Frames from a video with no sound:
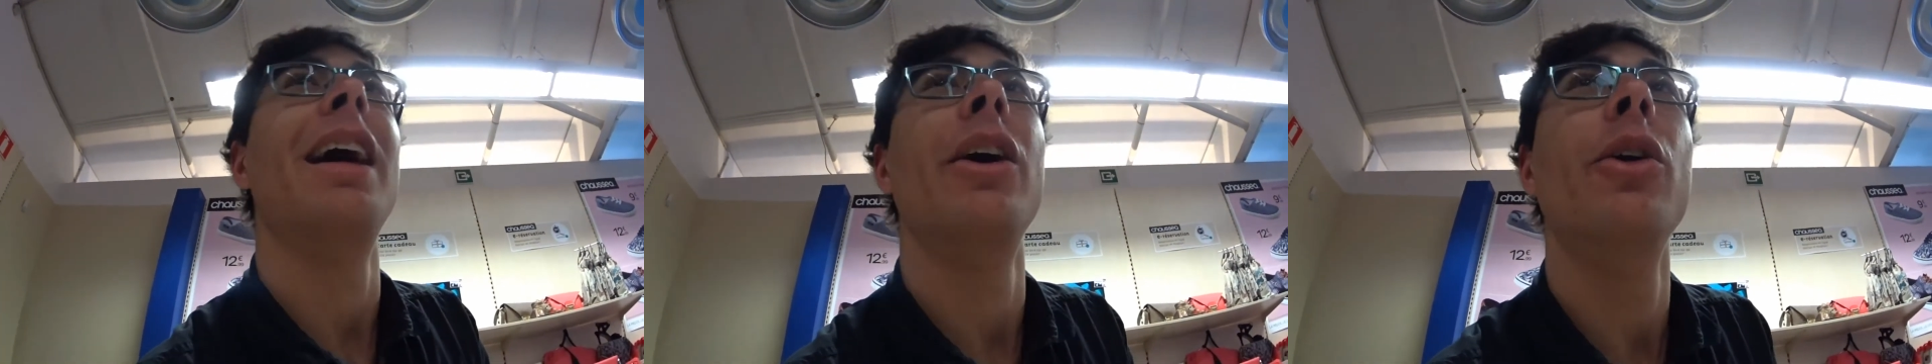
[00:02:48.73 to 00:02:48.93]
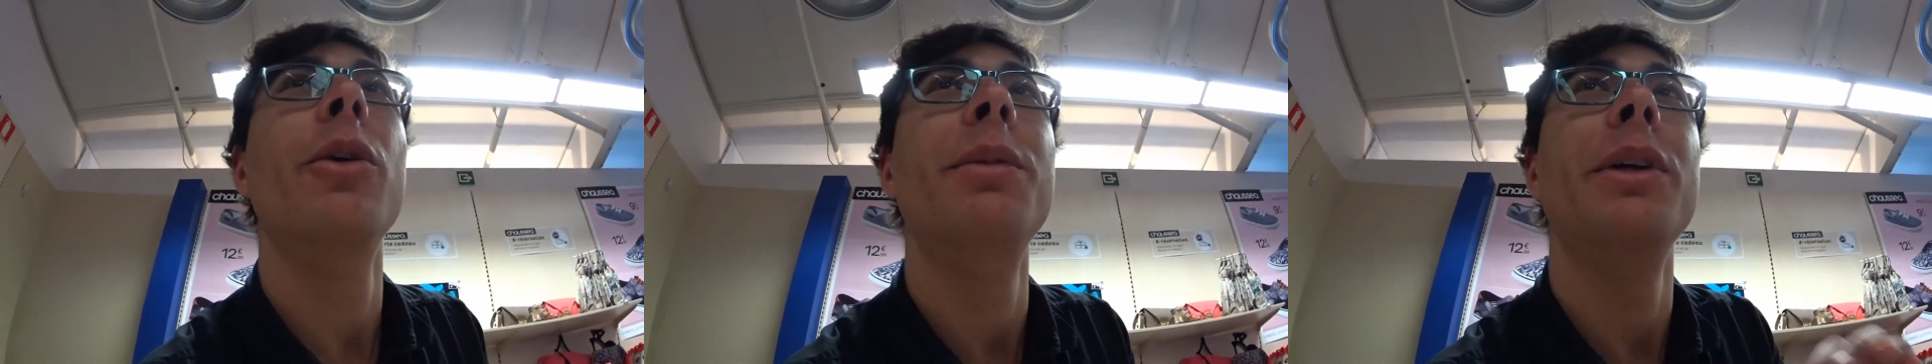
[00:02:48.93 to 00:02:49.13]
I
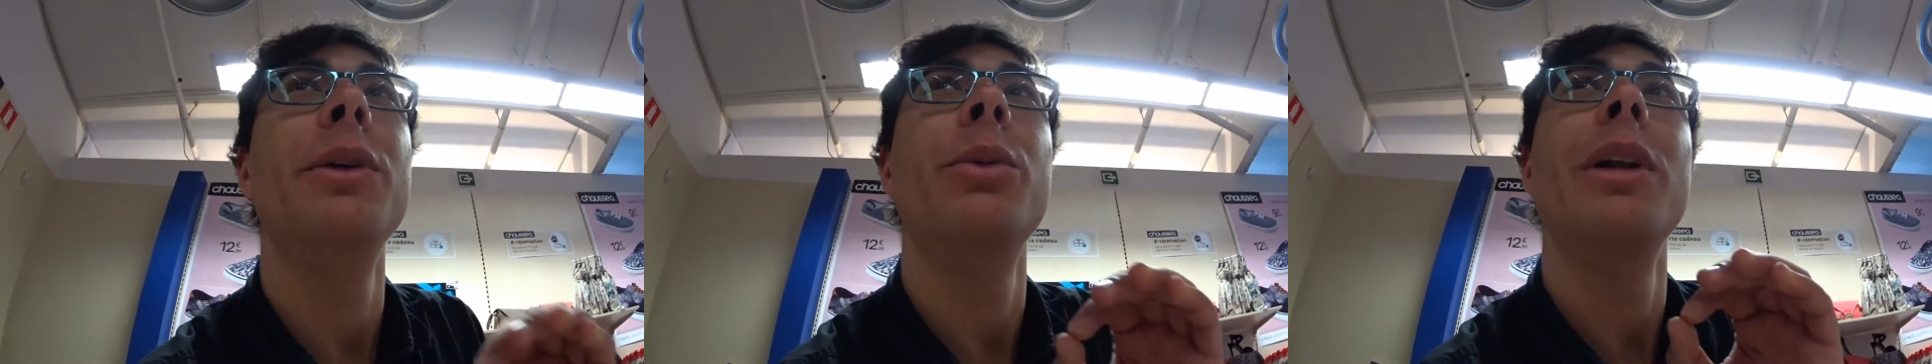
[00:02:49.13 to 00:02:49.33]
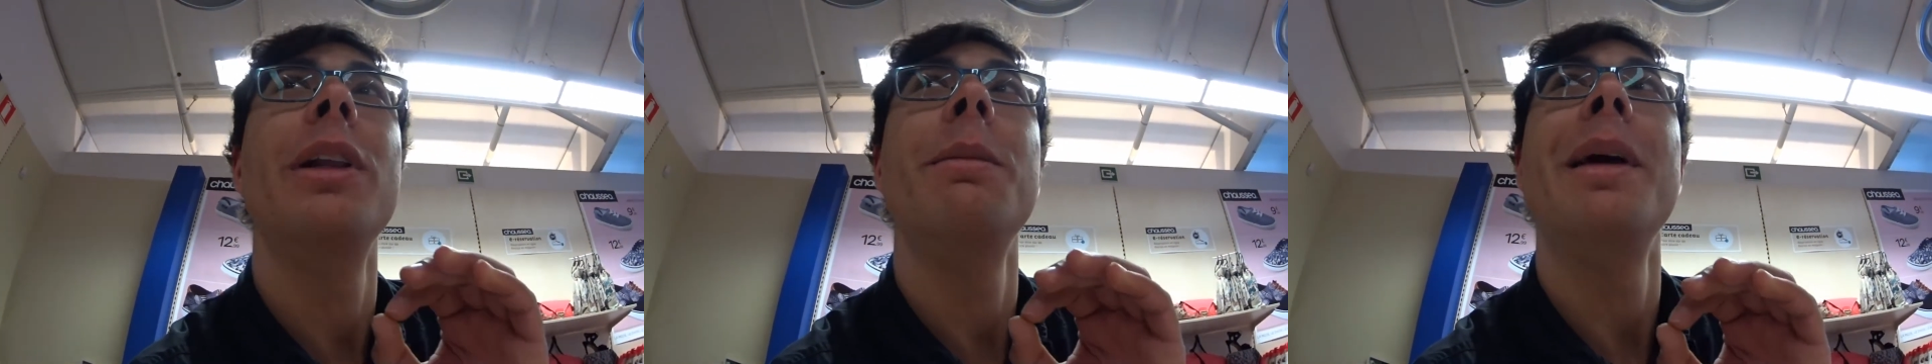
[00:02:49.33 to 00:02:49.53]
hope it
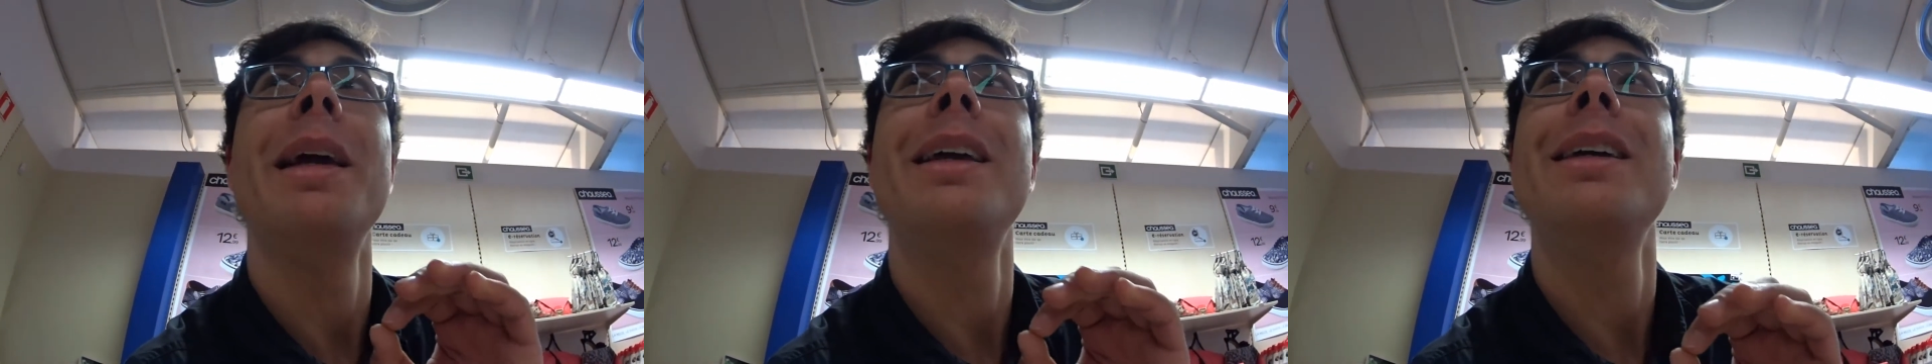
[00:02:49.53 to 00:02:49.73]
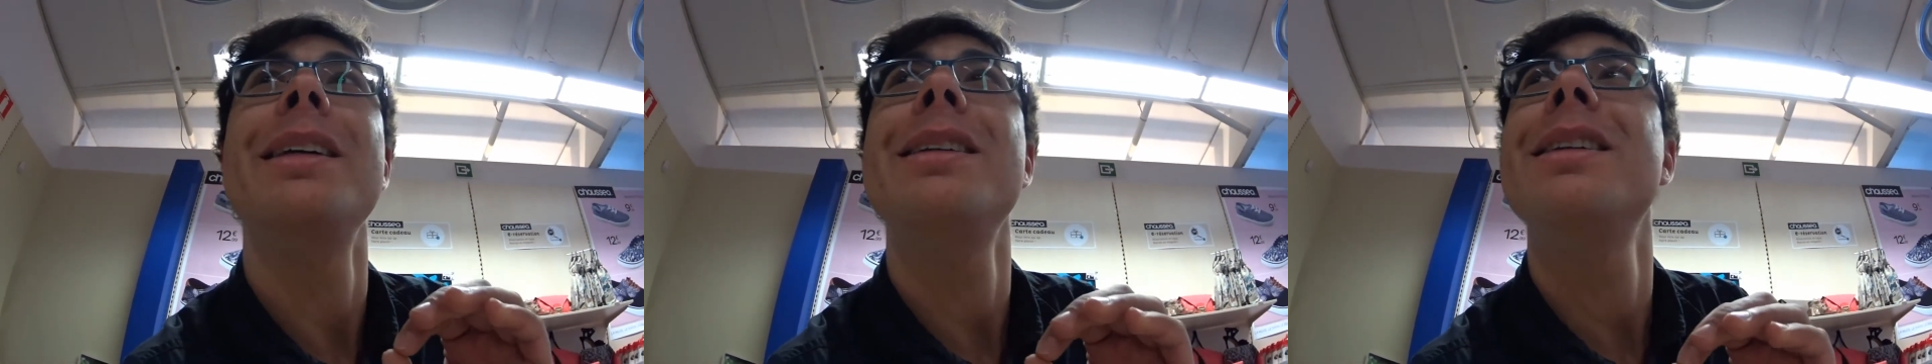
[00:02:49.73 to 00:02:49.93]
really
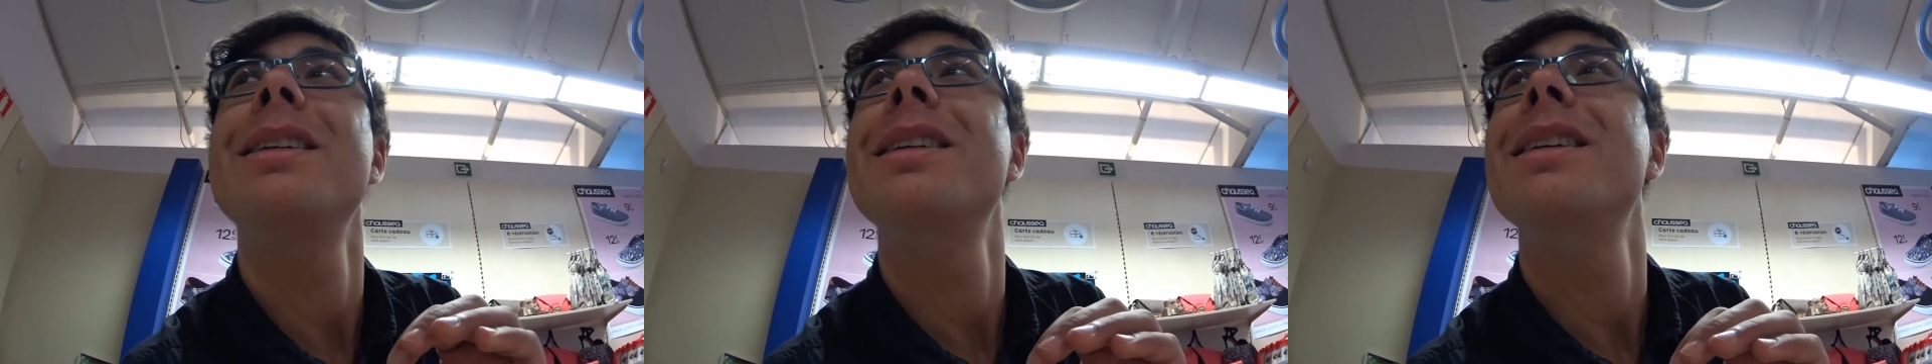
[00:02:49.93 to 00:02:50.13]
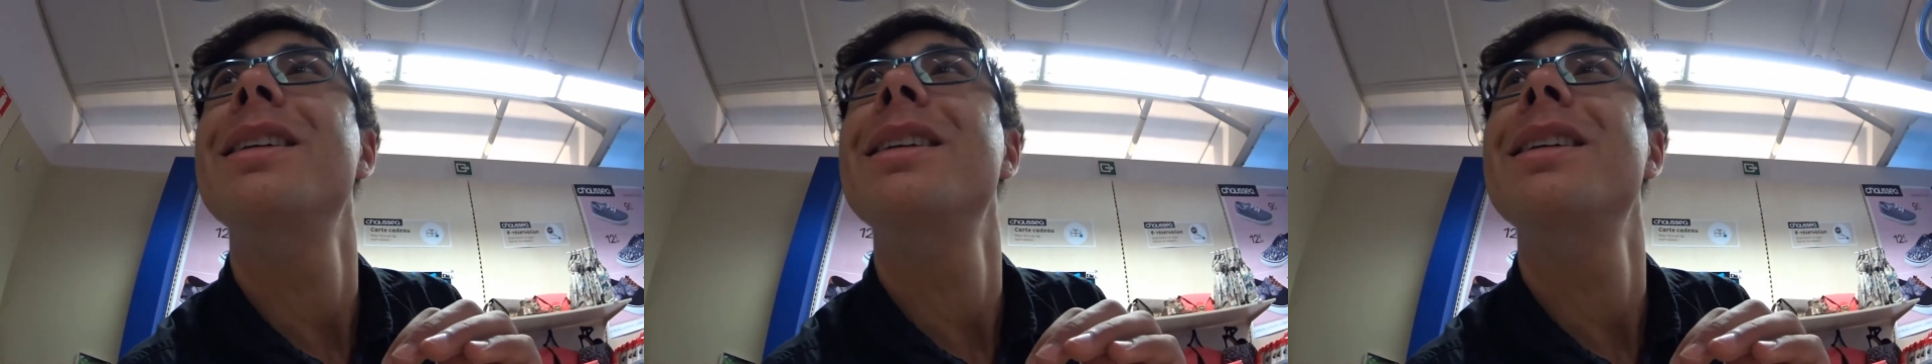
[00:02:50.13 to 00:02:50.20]
make it.